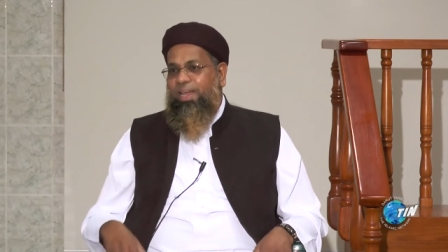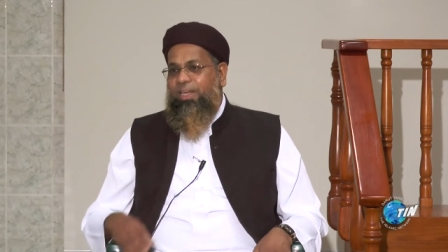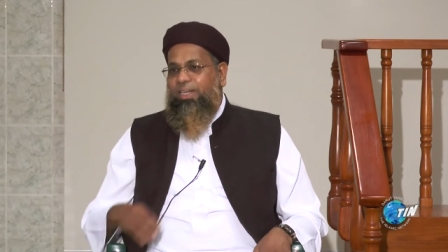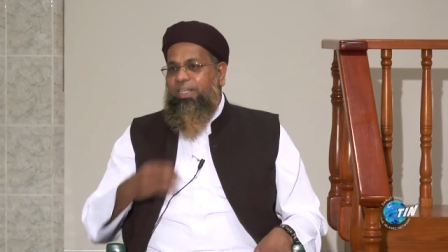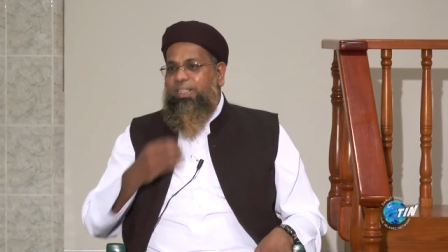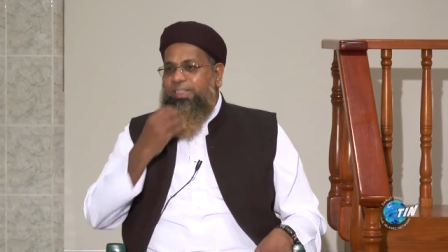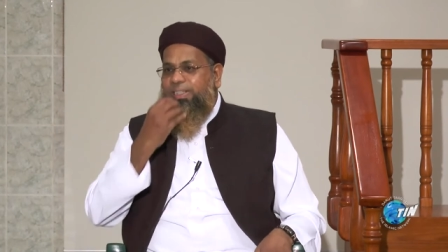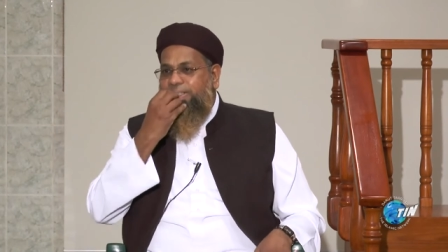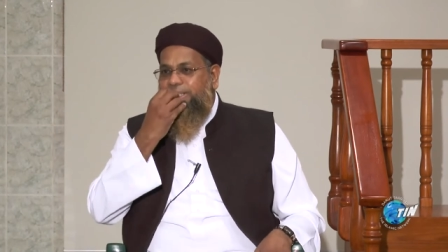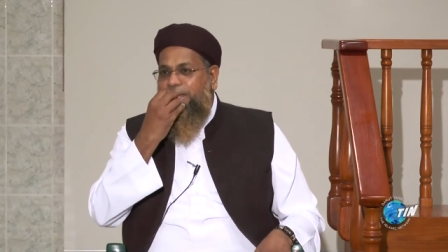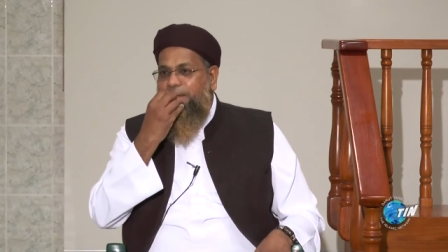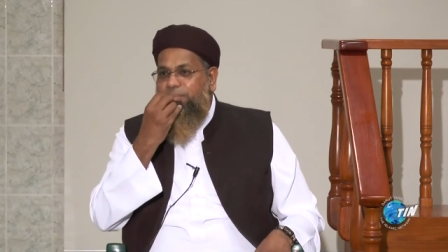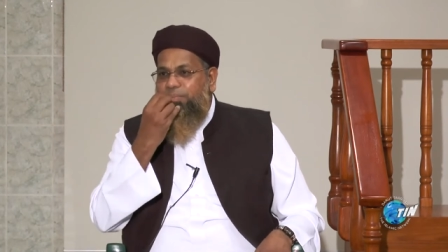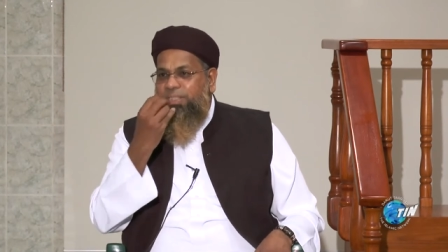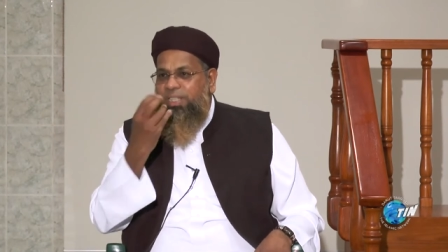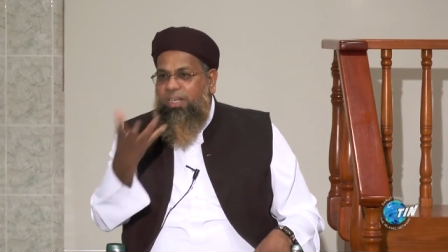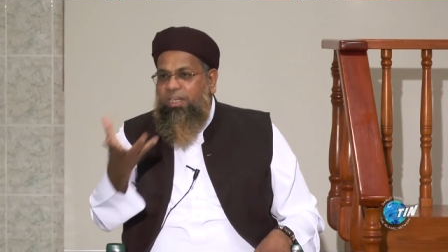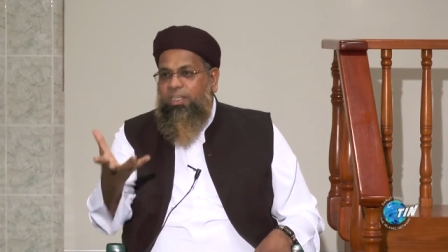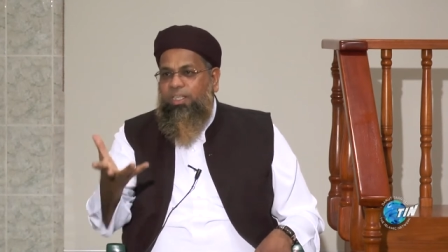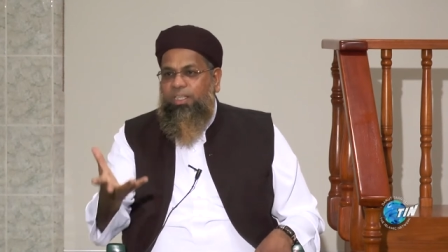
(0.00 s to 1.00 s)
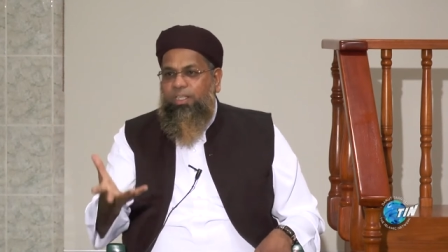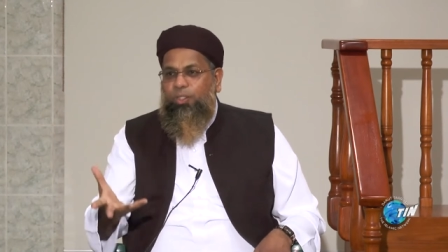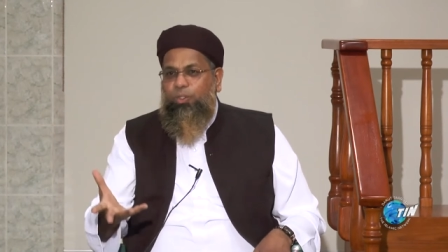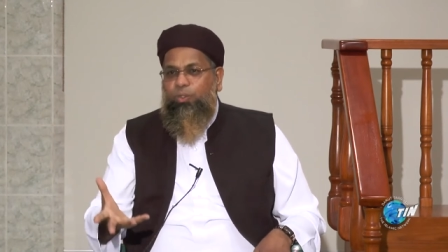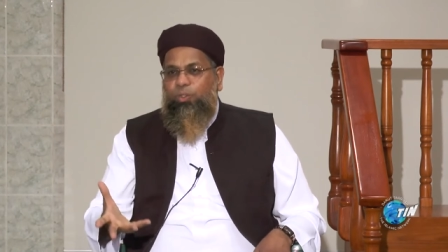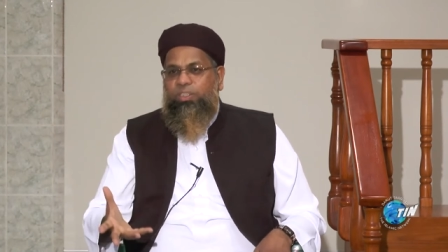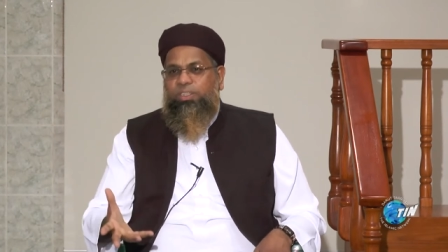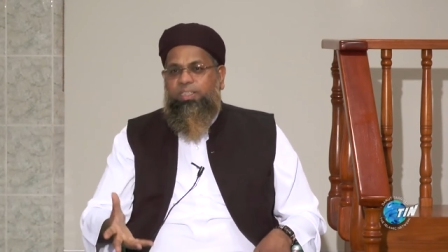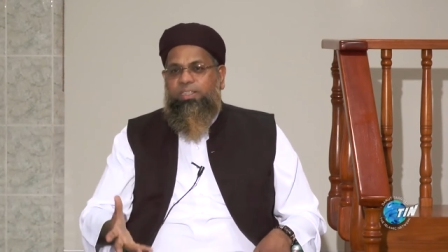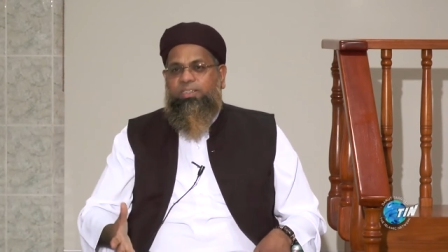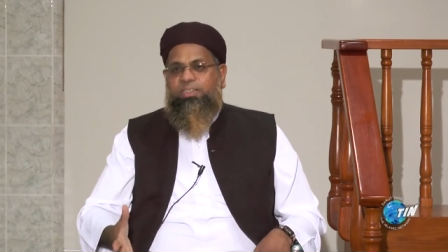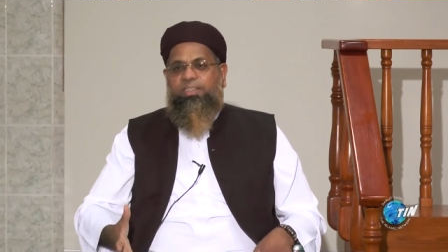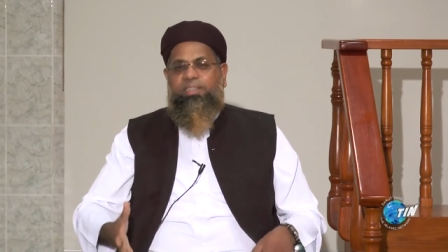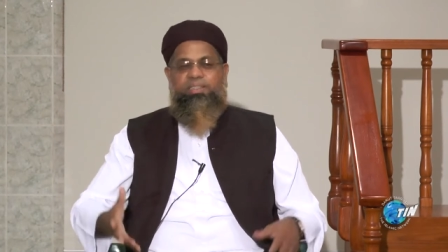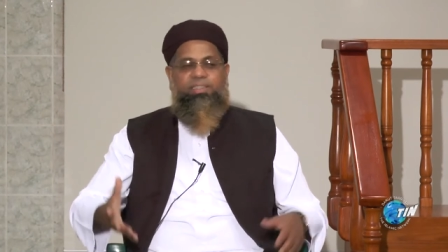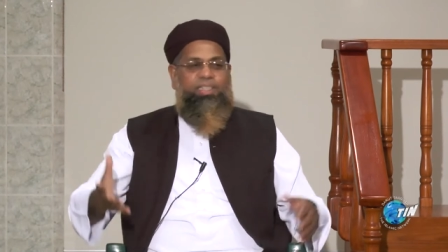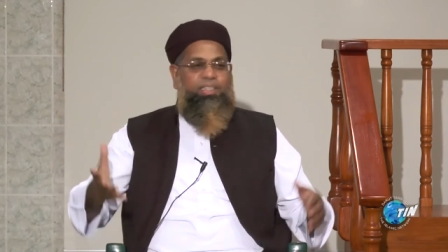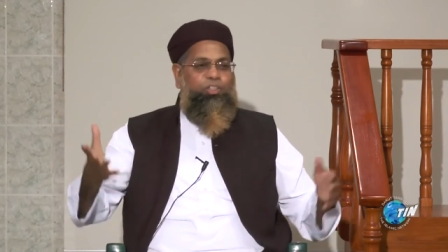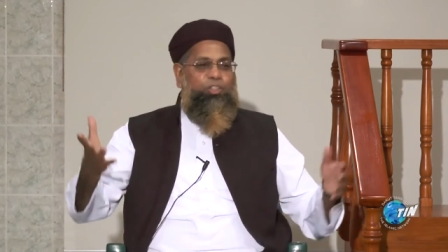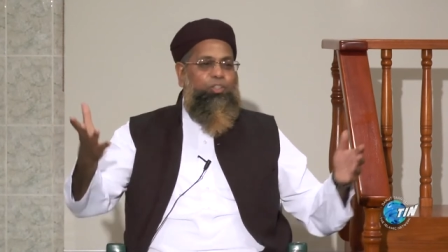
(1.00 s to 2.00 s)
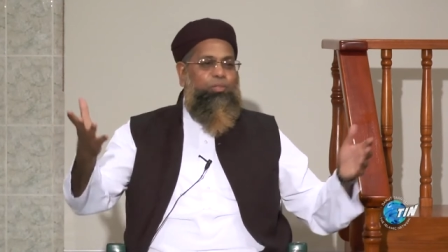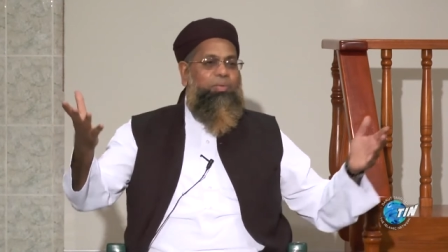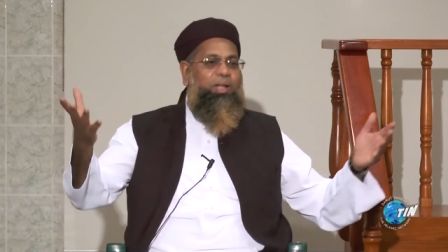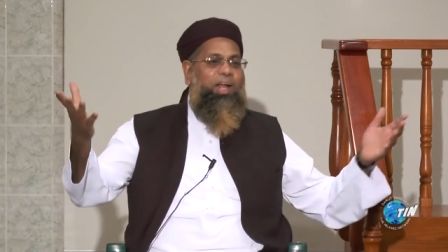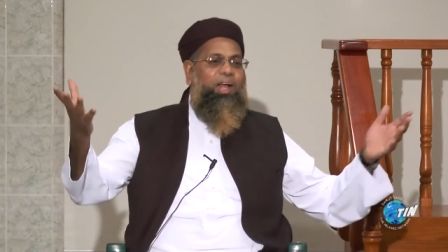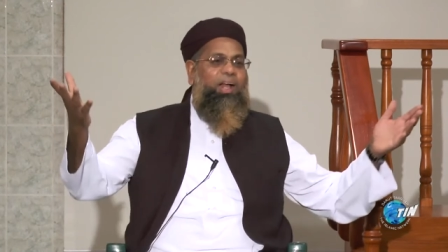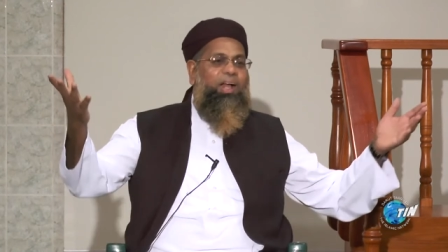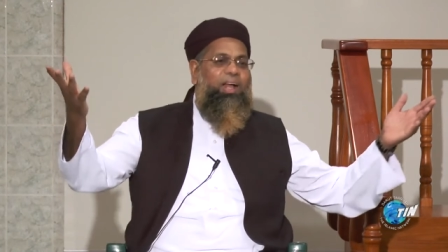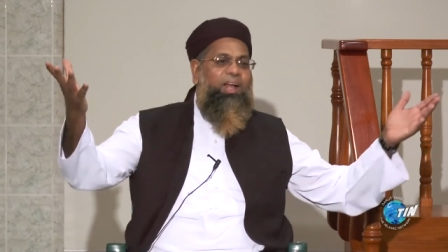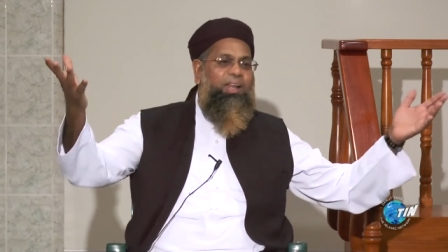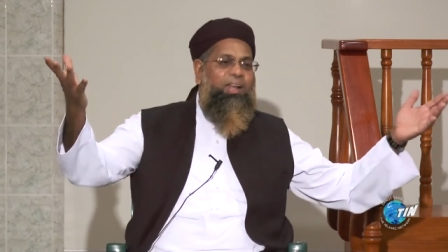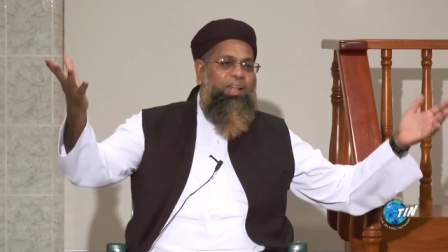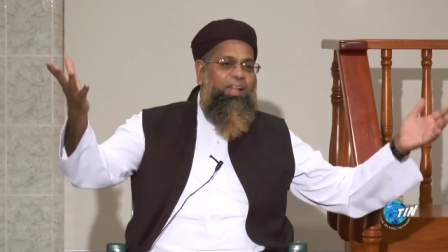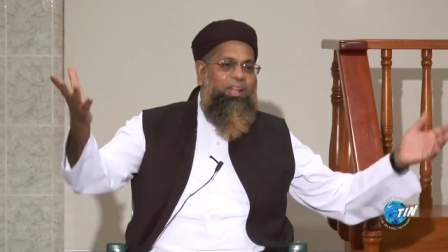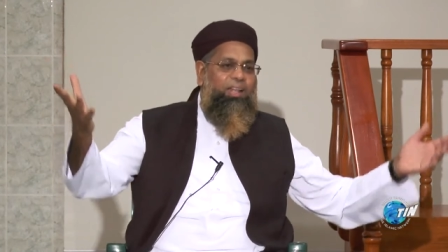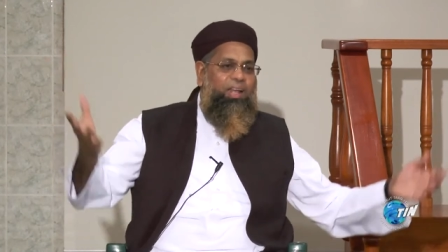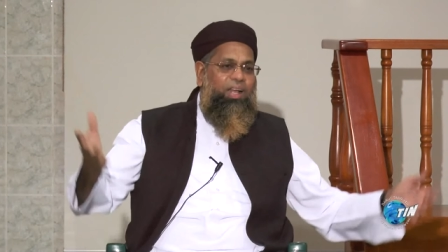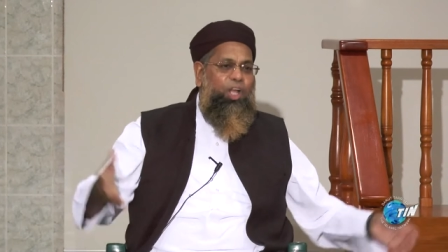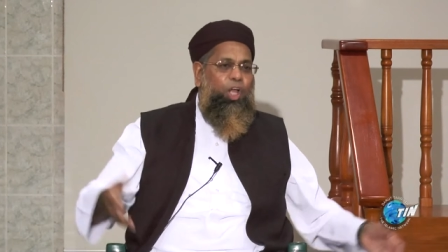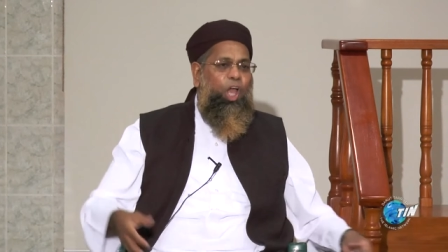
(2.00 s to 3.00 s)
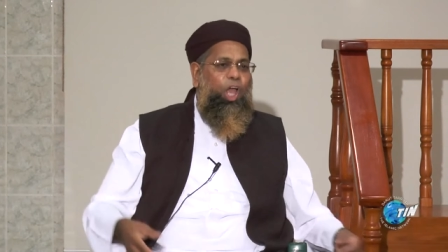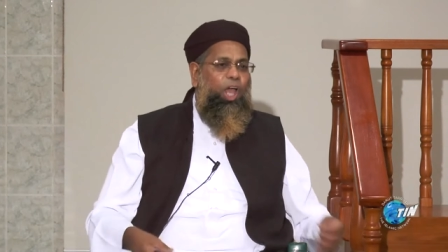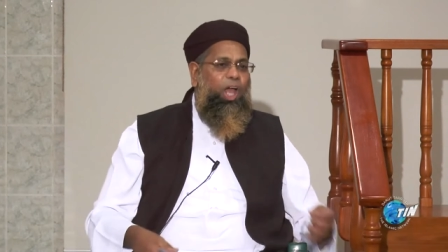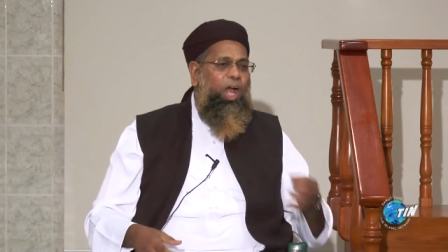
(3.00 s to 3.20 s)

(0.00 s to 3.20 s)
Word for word: The same tongue he uses to say Subhanallah.